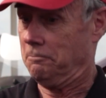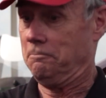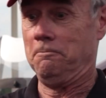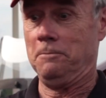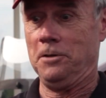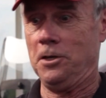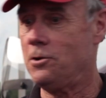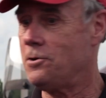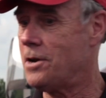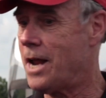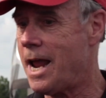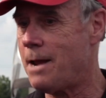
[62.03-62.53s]

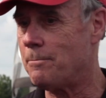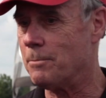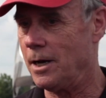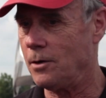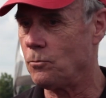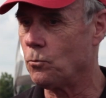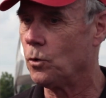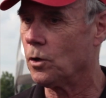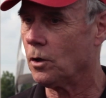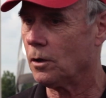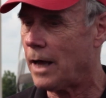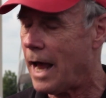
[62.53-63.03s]
you name it.
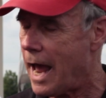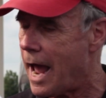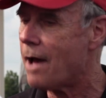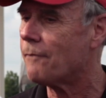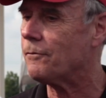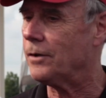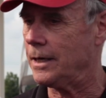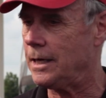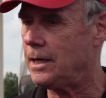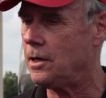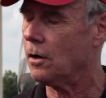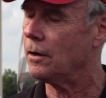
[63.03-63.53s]
We'll
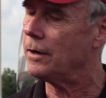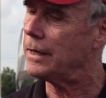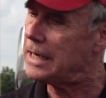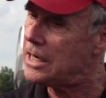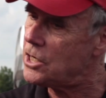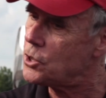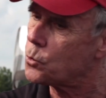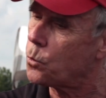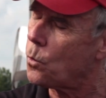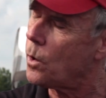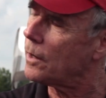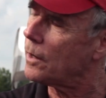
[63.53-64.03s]
have it here, and
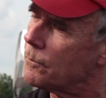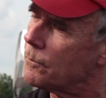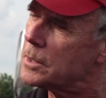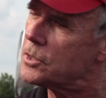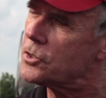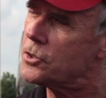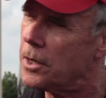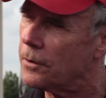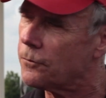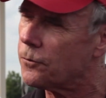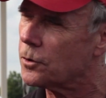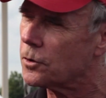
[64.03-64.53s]
each them
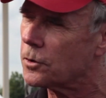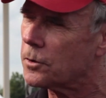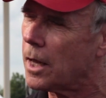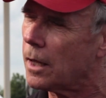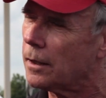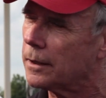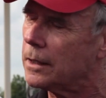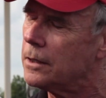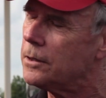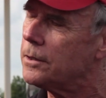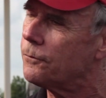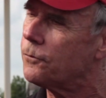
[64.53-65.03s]
is different,
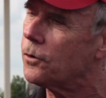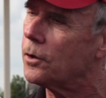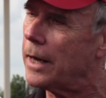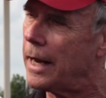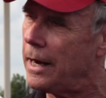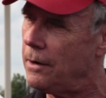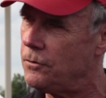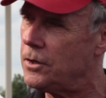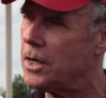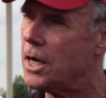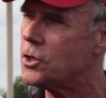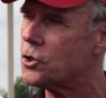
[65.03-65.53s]
telling a different
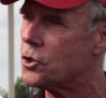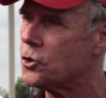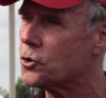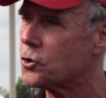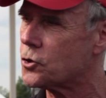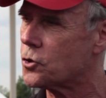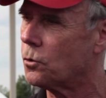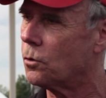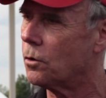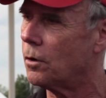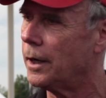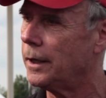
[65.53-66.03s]
aviation
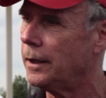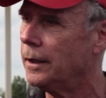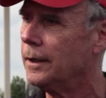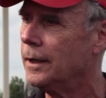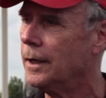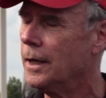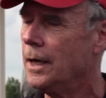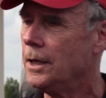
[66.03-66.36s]
story.